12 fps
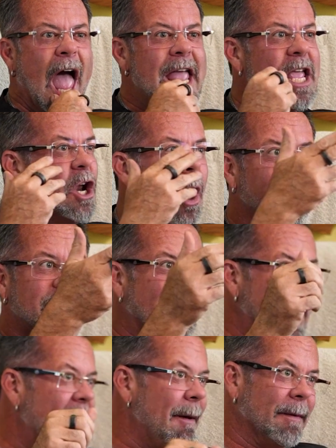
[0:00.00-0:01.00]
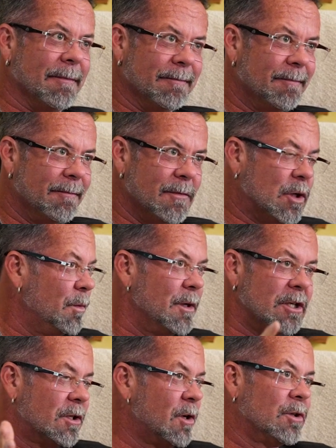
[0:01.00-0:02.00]
You know what's going to happen. So we
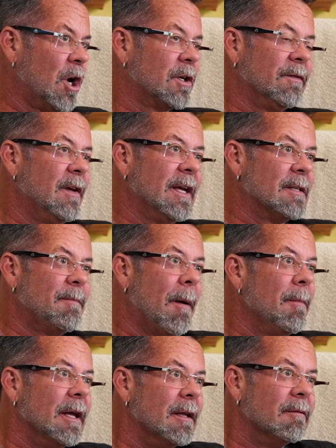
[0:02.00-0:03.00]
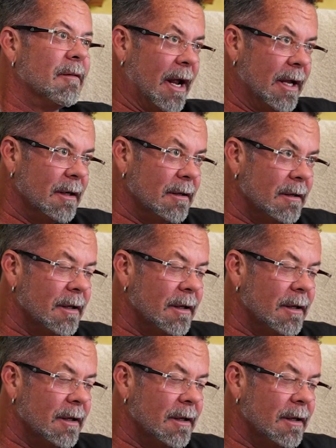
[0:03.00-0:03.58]
just don't talk to vegans about meat, right?